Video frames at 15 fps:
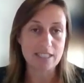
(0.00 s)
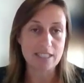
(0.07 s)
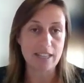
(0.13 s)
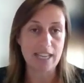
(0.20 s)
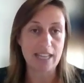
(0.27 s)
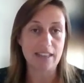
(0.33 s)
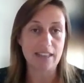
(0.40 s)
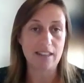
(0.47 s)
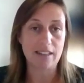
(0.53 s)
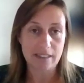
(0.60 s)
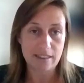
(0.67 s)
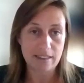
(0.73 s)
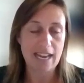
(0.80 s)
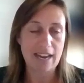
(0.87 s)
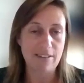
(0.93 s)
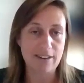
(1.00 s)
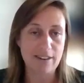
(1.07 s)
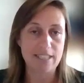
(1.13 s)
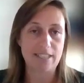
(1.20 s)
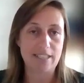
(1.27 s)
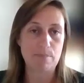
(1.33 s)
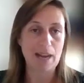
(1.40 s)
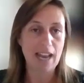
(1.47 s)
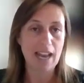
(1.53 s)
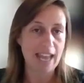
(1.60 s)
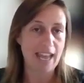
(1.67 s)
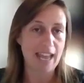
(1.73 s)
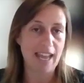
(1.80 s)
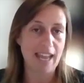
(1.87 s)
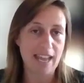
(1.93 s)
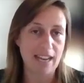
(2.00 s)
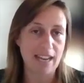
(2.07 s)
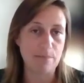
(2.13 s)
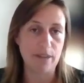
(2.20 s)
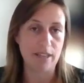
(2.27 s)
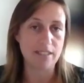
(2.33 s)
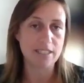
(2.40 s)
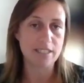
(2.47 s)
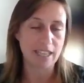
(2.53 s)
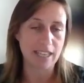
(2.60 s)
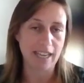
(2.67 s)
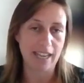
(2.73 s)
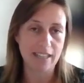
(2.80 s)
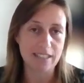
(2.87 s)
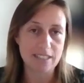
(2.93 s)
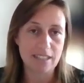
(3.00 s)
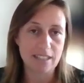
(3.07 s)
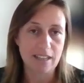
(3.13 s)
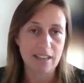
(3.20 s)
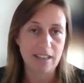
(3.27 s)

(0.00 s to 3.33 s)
So then there is the play element in it.